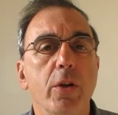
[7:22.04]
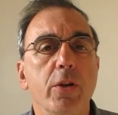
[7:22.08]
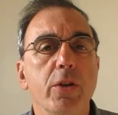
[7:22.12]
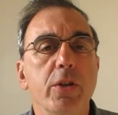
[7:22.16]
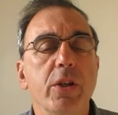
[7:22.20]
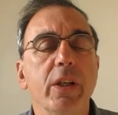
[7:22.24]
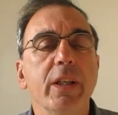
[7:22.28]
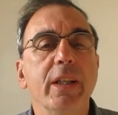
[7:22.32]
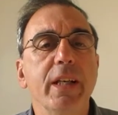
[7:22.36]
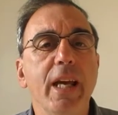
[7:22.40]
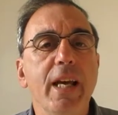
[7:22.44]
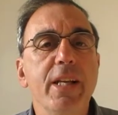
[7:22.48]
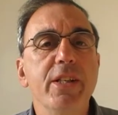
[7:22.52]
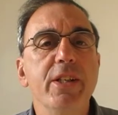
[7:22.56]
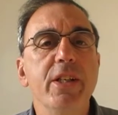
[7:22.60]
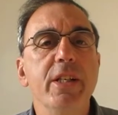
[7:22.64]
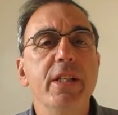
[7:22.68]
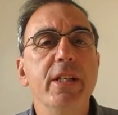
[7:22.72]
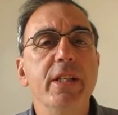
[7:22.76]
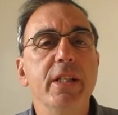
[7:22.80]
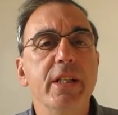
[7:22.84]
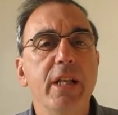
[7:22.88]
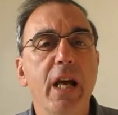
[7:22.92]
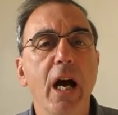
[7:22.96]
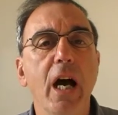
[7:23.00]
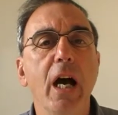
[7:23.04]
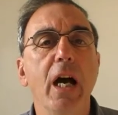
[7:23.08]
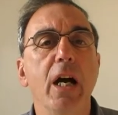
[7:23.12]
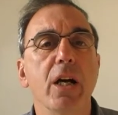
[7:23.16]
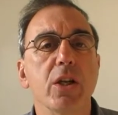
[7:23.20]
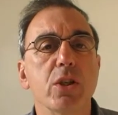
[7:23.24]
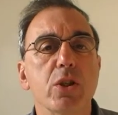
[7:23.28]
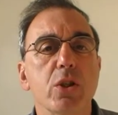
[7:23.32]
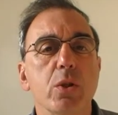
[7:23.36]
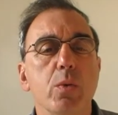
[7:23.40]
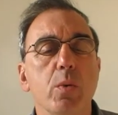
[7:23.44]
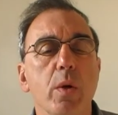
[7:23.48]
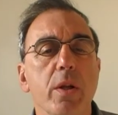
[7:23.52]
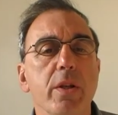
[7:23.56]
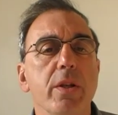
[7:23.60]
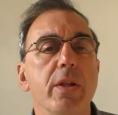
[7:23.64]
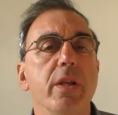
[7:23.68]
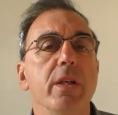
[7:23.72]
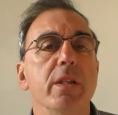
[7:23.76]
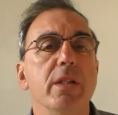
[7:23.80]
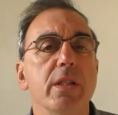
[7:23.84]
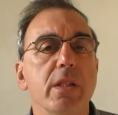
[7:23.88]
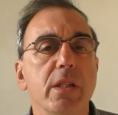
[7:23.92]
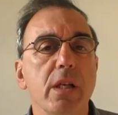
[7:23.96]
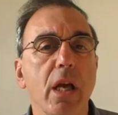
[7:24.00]
to get in touch with
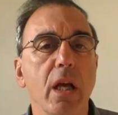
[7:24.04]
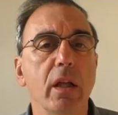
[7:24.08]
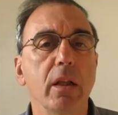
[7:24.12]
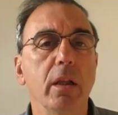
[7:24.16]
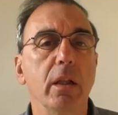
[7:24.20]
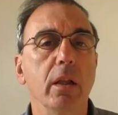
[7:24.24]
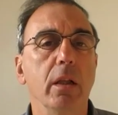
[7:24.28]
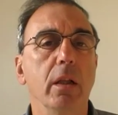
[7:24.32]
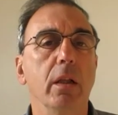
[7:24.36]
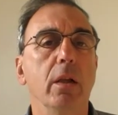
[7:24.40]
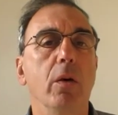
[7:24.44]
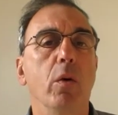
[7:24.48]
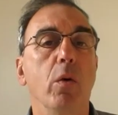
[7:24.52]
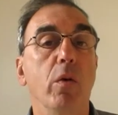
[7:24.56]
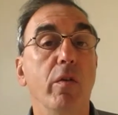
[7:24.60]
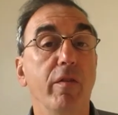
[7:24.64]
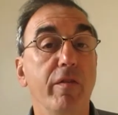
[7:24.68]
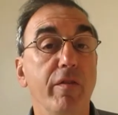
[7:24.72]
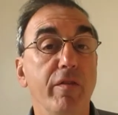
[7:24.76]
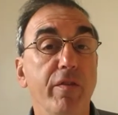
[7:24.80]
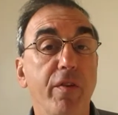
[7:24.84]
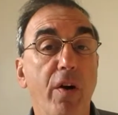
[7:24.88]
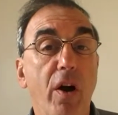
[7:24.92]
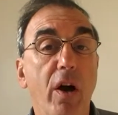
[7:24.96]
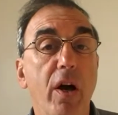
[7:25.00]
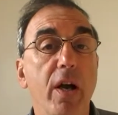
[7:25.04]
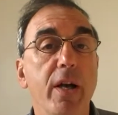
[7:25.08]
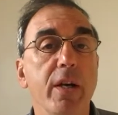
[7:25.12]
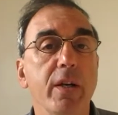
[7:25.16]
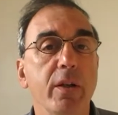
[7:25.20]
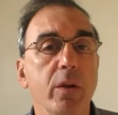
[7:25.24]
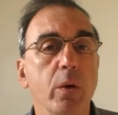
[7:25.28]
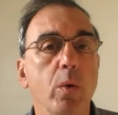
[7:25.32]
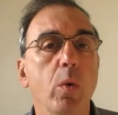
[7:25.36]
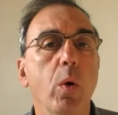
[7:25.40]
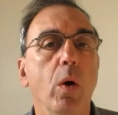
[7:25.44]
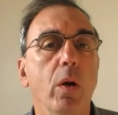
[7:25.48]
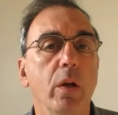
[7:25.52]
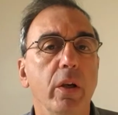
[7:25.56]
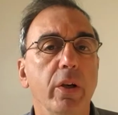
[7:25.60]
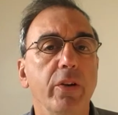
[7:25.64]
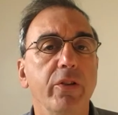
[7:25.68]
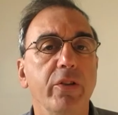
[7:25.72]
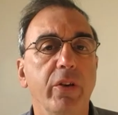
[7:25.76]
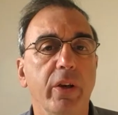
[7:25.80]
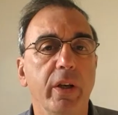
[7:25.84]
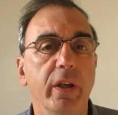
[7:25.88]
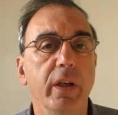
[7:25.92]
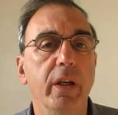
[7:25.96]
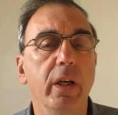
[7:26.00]
this subtle or fine
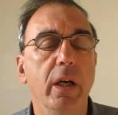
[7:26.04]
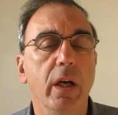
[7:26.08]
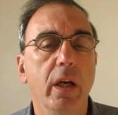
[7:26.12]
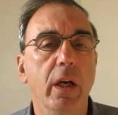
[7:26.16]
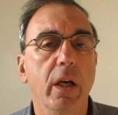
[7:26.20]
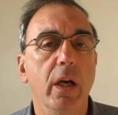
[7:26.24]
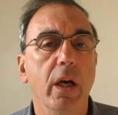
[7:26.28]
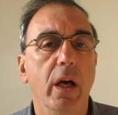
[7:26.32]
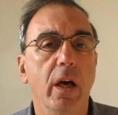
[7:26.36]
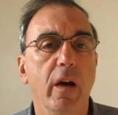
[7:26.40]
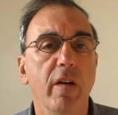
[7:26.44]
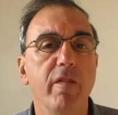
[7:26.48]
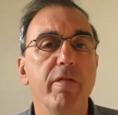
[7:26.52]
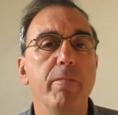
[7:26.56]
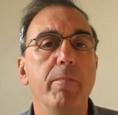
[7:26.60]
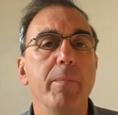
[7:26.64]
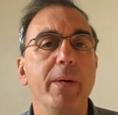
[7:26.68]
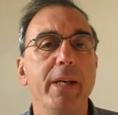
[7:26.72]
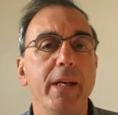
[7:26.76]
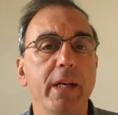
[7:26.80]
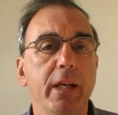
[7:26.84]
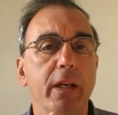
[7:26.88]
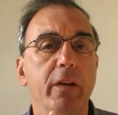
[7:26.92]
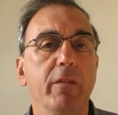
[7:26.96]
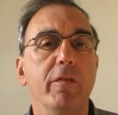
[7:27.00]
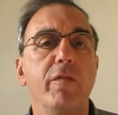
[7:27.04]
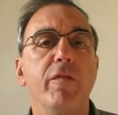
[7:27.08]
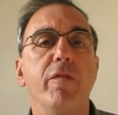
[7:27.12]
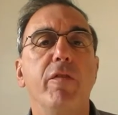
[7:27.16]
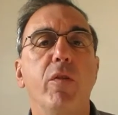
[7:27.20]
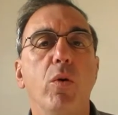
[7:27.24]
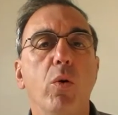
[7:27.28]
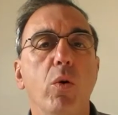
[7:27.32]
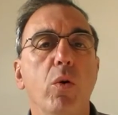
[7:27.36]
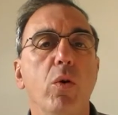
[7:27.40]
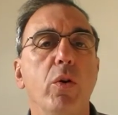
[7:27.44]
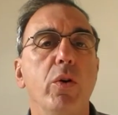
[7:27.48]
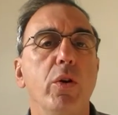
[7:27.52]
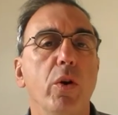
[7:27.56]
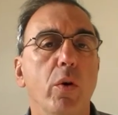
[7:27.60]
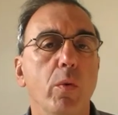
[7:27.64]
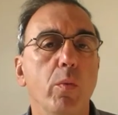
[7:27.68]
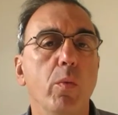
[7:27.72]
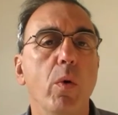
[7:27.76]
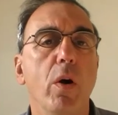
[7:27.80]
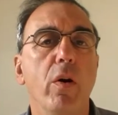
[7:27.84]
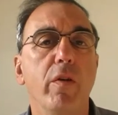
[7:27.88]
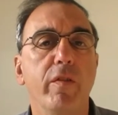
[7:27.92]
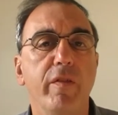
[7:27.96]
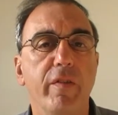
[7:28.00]
quality of being for your
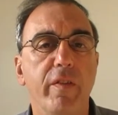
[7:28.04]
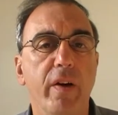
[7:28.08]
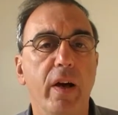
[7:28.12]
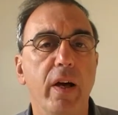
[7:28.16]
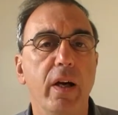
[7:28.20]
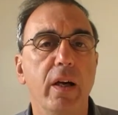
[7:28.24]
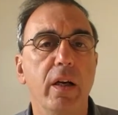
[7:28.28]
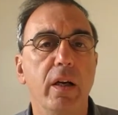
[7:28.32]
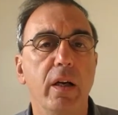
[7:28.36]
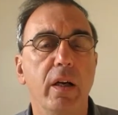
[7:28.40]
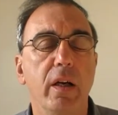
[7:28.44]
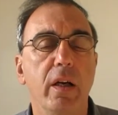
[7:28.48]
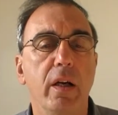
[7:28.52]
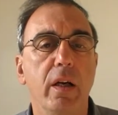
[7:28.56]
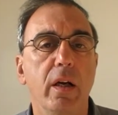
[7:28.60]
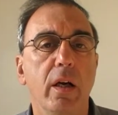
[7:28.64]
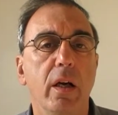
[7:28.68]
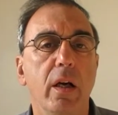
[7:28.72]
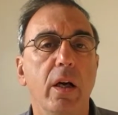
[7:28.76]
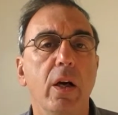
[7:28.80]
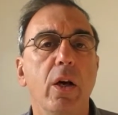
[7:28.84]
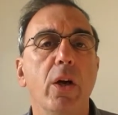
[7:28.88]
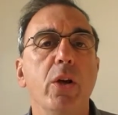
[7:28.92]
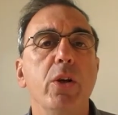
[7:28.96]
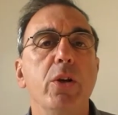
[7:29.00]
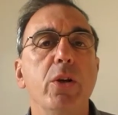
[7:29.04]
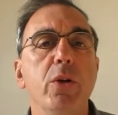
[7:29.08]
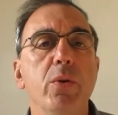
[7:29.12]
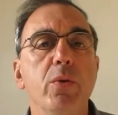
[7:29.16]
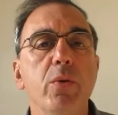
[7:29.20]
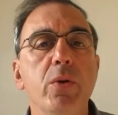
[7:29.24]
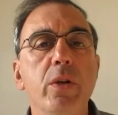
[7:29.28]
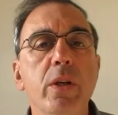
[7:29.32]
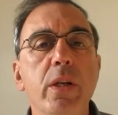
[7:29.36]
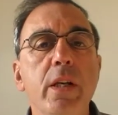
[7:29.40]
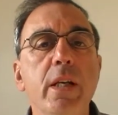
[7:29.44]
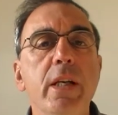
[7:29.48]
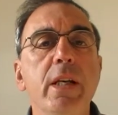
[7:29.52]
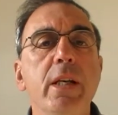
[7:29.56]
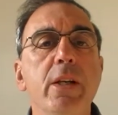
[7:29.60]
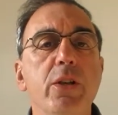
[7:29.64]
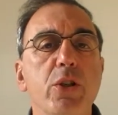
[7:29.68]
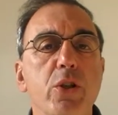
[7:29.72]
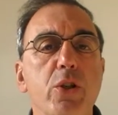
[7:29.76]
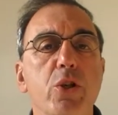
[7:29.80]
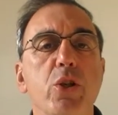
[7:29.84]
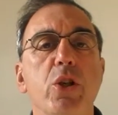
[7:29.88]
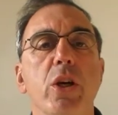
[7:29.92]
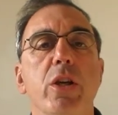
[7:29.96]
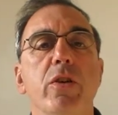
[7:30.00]
welfare, you need
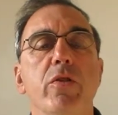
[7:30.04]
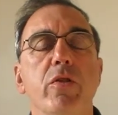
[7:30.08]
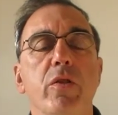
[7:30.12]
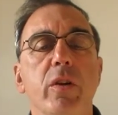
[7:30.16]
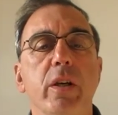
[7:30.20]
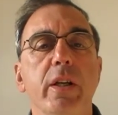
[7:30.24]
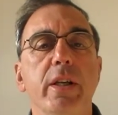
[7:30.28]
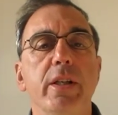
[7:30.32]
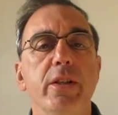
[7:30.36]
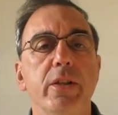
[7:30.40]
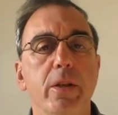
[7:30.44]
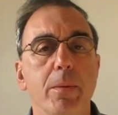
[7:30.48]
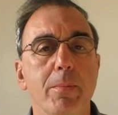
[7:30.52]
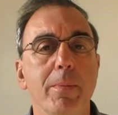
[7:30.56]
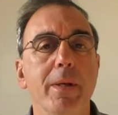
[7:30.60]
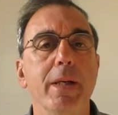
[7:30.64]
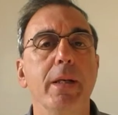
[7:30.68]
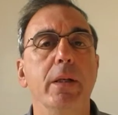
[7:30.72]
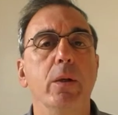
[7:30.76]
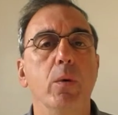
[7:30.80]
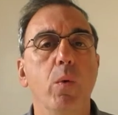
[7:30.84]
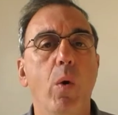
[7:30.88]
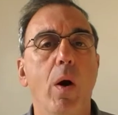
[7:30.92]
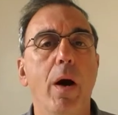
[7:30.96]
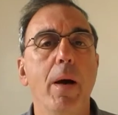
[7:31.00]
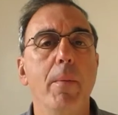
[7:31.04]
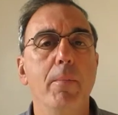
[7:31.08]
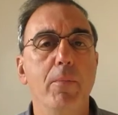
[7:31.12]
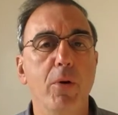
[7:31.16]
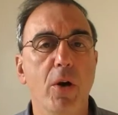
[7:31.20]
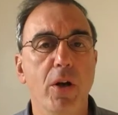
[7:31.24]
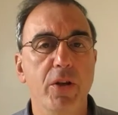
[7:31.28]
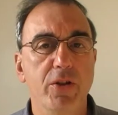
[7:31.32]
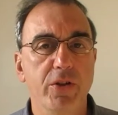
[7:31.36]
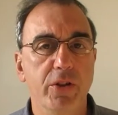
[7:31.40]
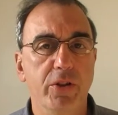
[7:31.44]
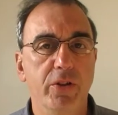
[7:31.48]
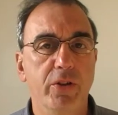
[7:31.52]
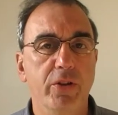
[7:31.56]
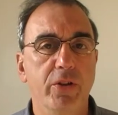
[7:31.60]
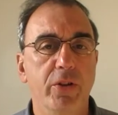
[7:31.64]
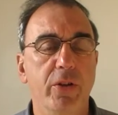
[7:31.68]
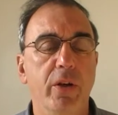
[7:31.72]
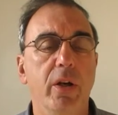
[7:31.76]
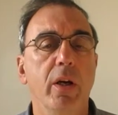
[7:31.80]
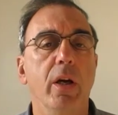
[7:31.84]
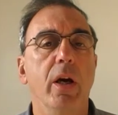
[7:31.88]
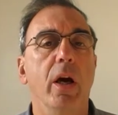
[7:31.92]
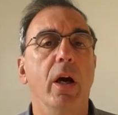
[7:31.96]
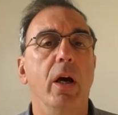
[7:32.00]
generally to be quite present
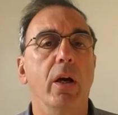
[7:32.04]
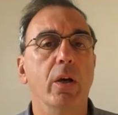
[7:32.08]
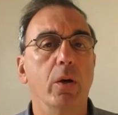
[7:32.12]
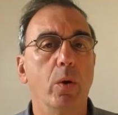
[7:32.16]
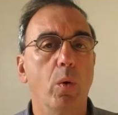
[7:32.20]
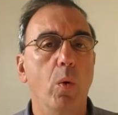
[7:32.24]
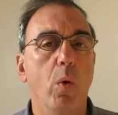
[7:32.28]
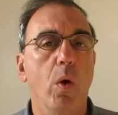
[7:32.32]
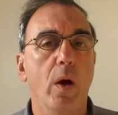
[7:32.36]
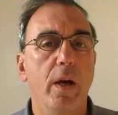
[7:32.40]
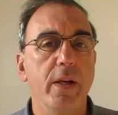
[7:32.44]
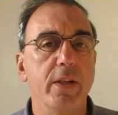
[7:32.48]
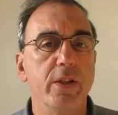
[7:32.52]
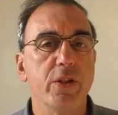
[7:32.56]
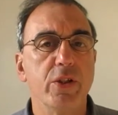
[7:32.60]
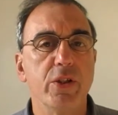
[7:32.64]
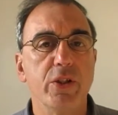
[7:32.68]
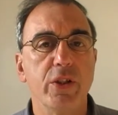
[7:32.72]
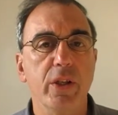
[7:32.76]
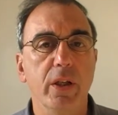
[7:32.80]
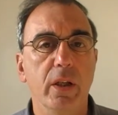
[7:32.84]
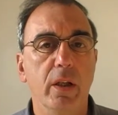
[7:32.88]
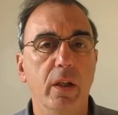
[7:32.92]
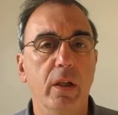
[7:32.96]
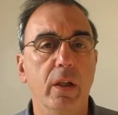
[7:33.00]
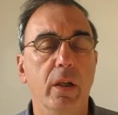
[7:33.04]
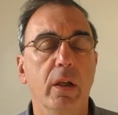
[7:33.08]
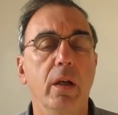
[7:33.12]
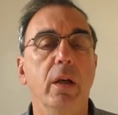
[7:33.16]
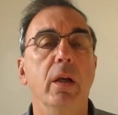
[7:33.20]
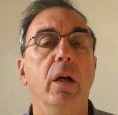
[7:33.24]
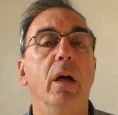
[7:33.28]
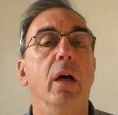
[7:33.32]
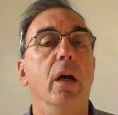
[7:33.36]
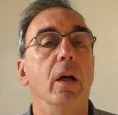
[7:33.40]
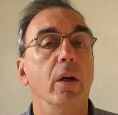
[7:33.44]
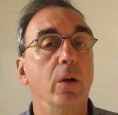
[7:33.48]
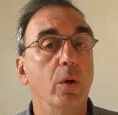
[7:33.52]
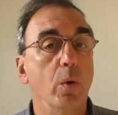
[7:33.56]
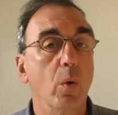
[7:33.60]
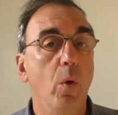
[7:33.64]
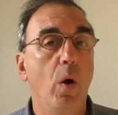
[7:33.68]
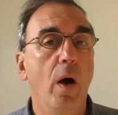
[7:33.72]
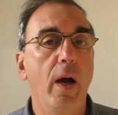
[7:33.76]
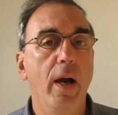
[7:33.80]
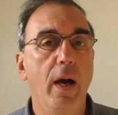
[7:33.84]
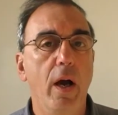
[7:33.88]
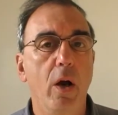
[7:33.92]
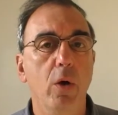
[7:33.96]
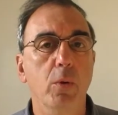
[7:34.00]
and quite still and
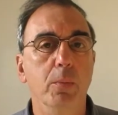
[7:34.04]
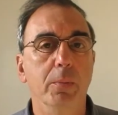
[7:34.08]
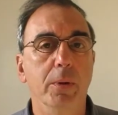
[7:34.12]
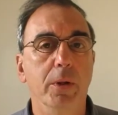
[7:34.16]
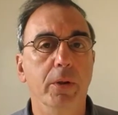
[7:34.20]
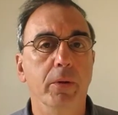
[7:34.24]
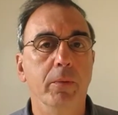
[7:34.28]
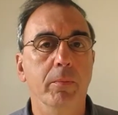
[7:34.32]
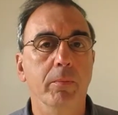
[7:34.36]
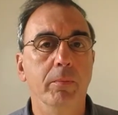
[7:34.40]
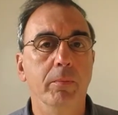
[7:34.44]
quite open.